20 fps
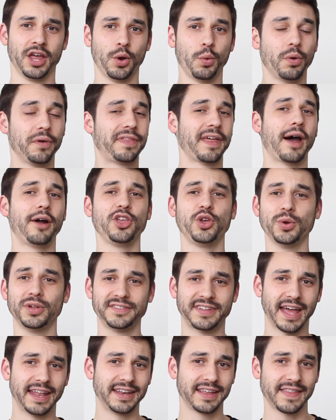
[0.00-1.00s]
without you
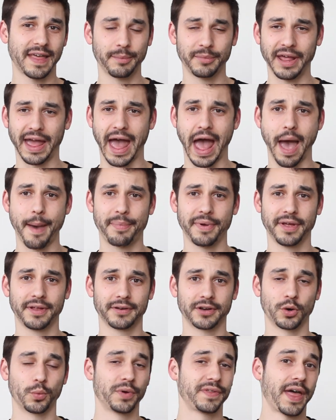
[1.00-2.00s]
intending them to
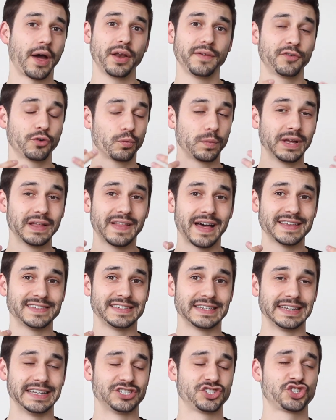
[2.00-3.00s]
happen or without even
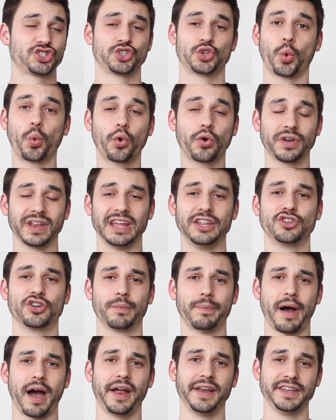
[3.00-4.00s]
realizing it's stored in
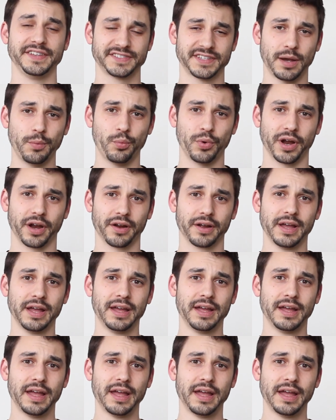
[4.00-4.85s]
your body somewhere,